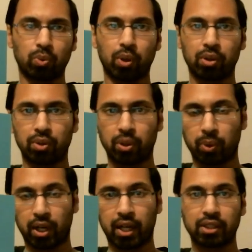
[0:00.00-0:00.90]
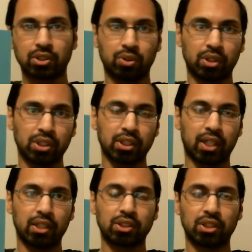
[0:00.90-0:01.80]
Whether they were honest or
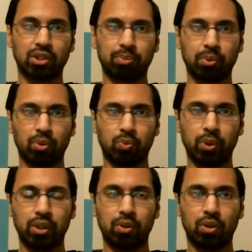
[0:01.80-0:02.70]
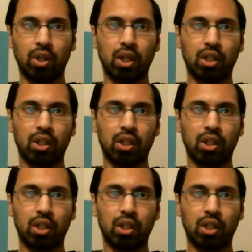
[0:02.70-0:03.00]
dishonest is up to the reader